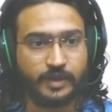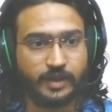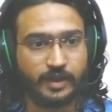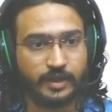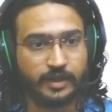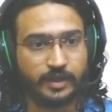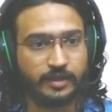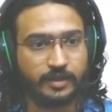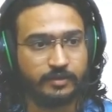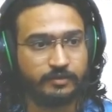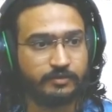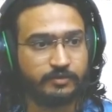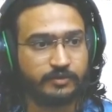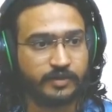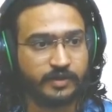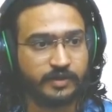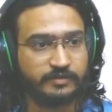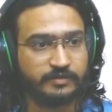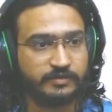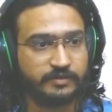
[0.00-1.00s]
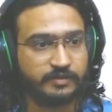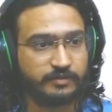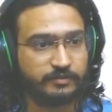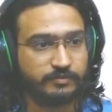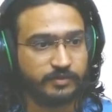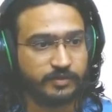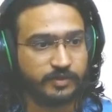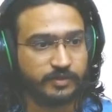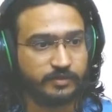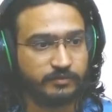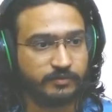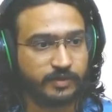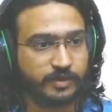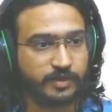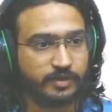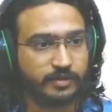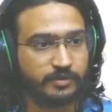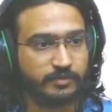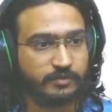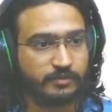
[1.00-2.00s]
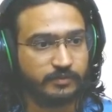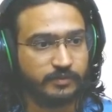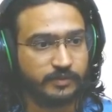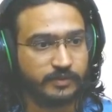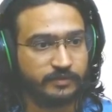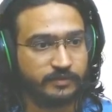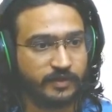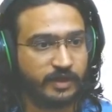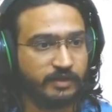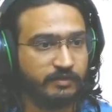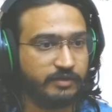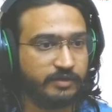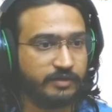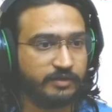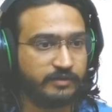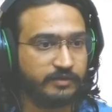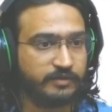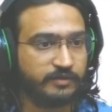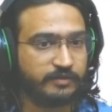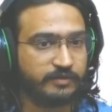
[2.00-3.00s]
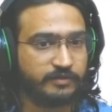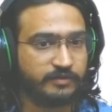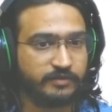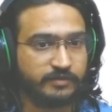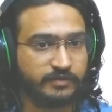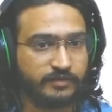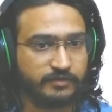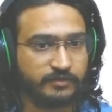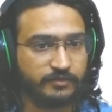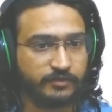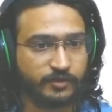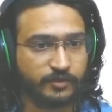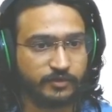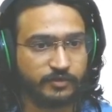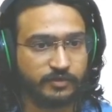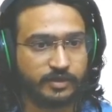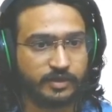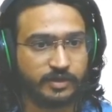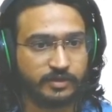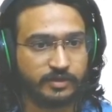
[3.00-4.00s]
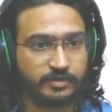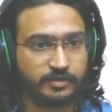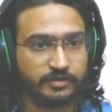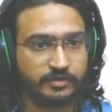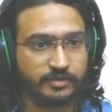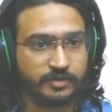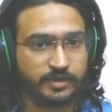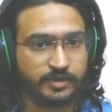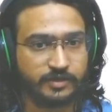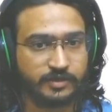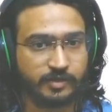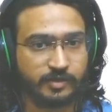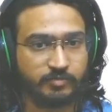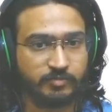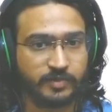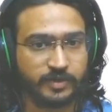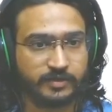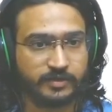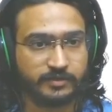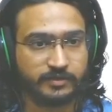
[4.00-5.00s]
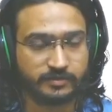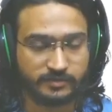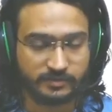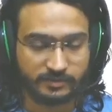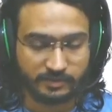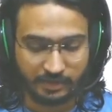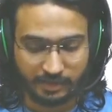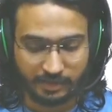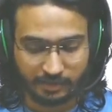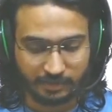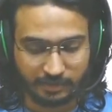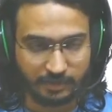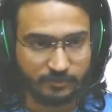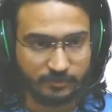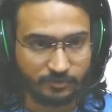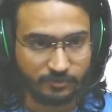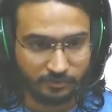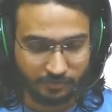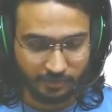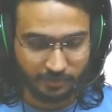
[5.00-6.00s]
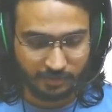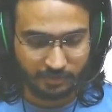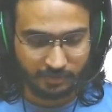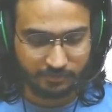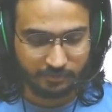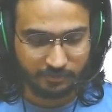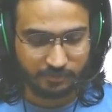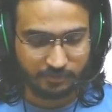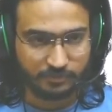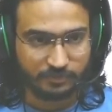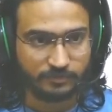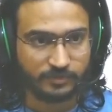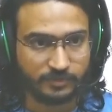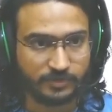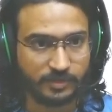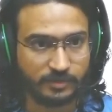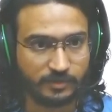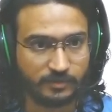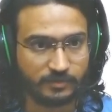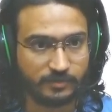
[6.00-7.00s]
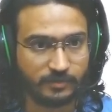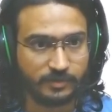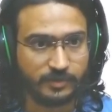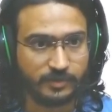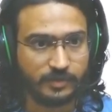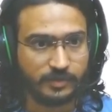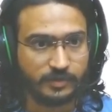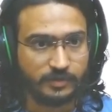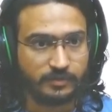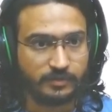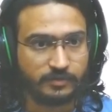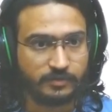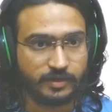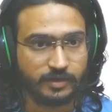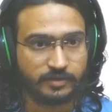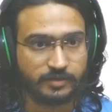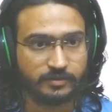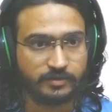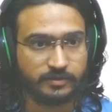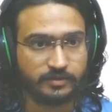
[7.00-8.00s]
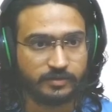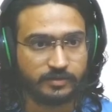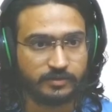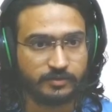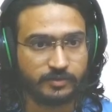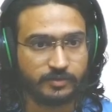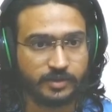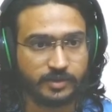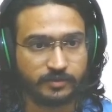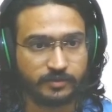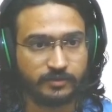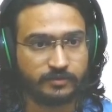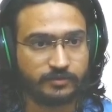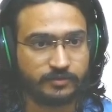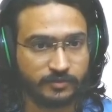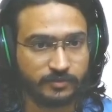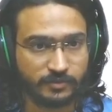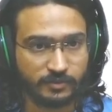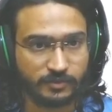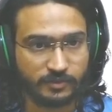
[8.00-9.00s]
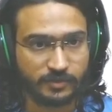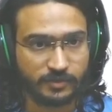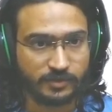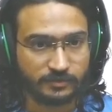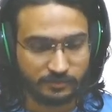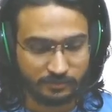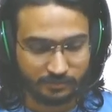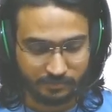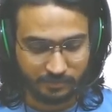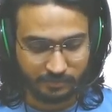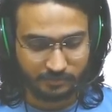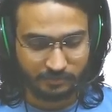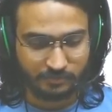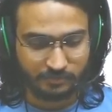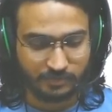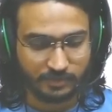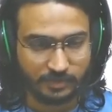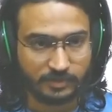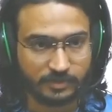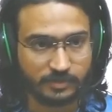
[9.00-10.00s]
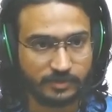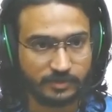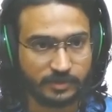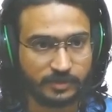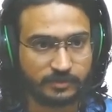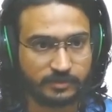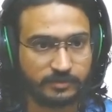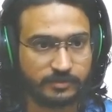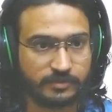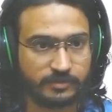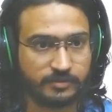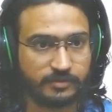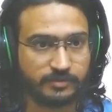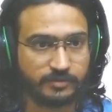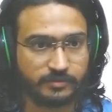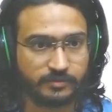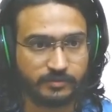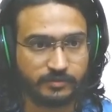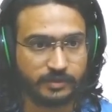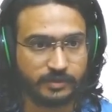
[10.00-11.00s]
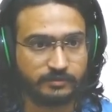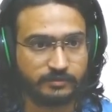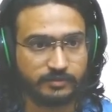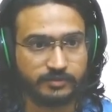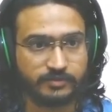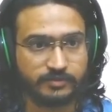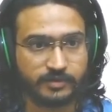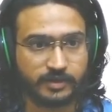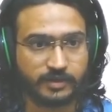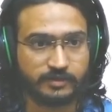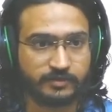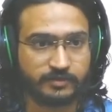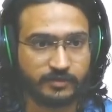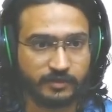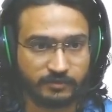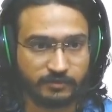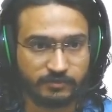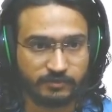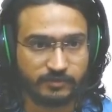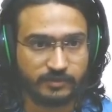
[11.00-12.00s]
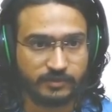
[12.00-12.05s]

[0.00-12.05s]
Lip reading: And to test this, what we can do is, anyway this is going to return the template string, right? So we can just, for now, rather than doing a console log, let's just return that actual string itself.